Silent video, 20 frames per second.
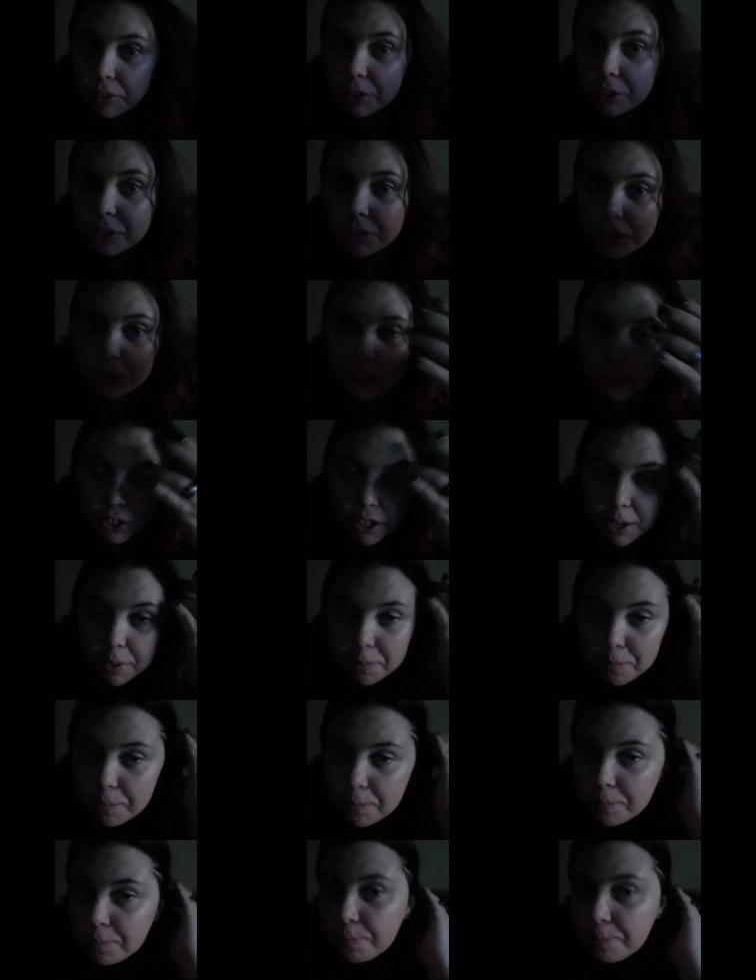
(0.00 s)
through surgery
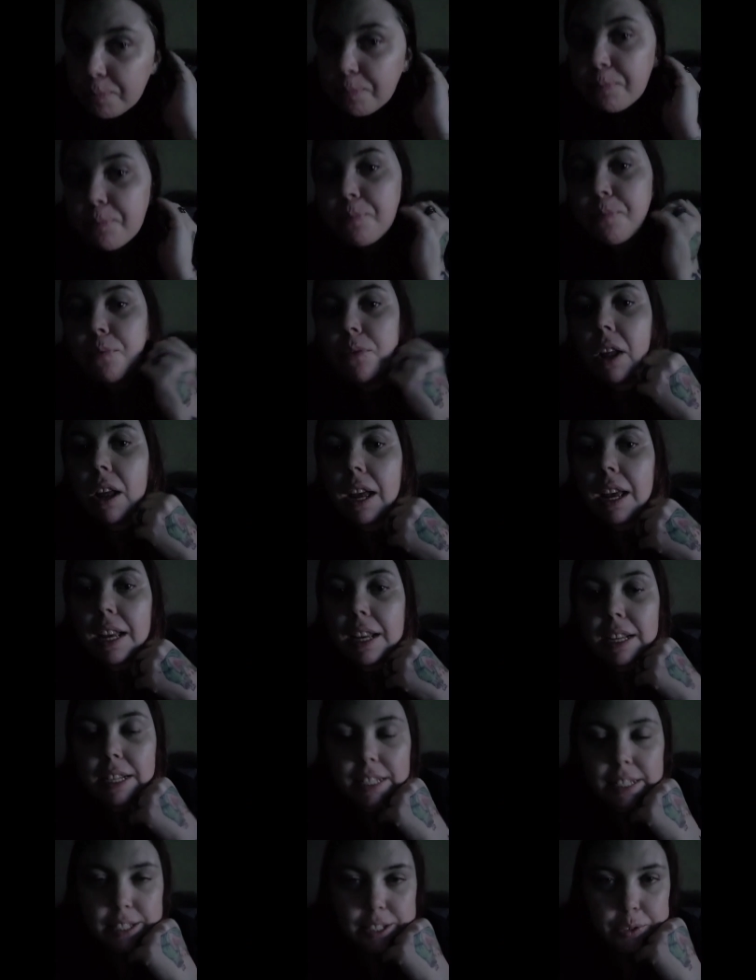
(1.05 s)

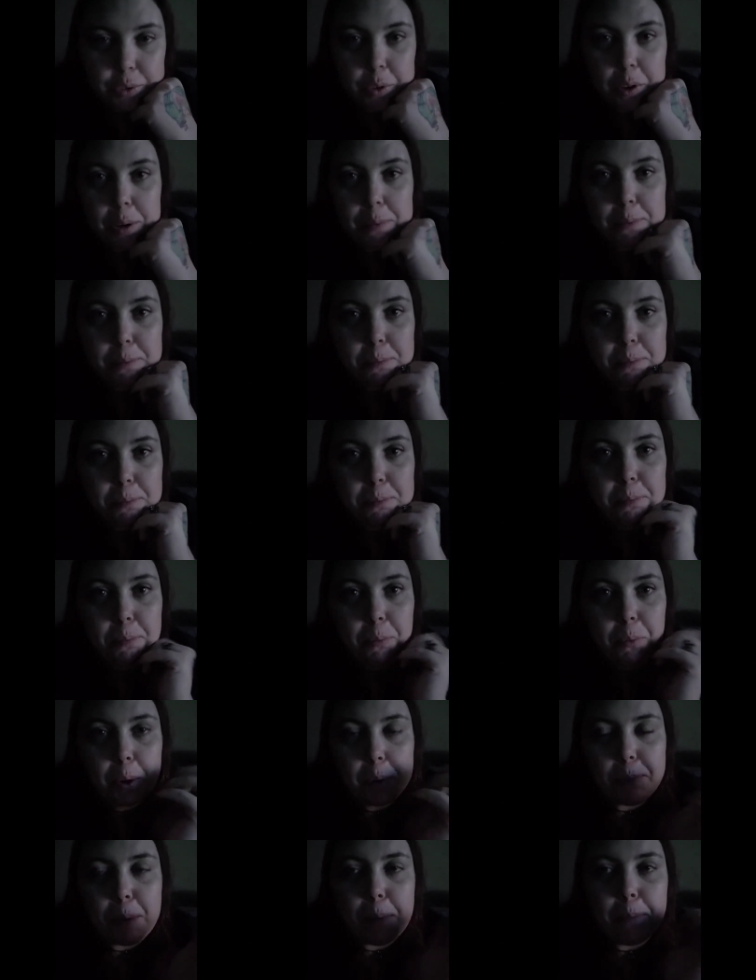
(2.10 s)
is
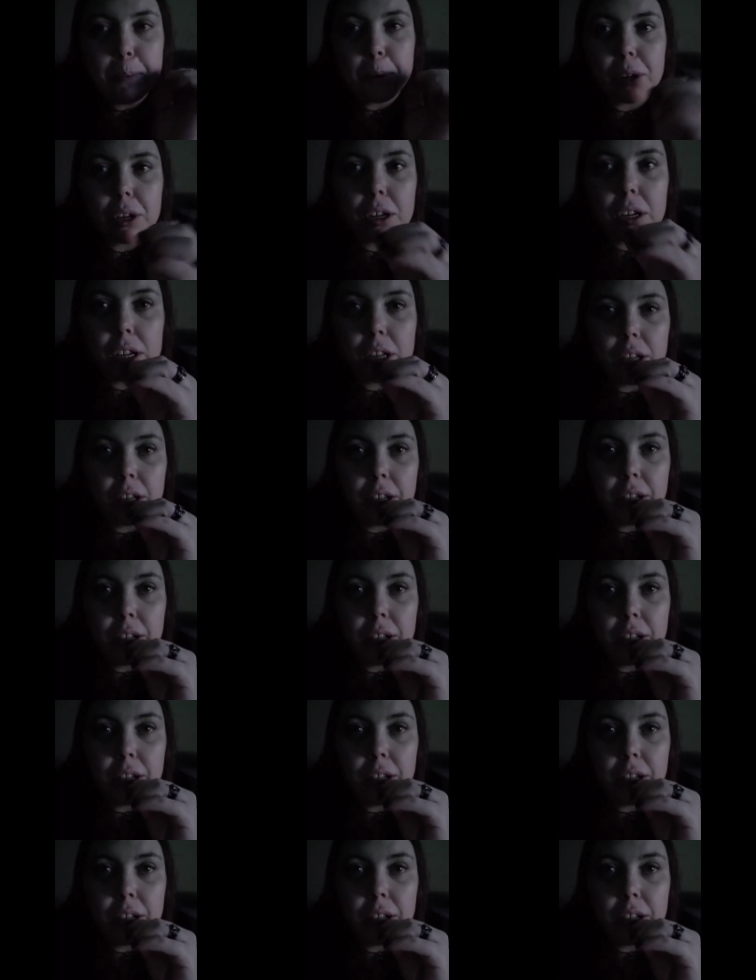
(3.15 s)
remember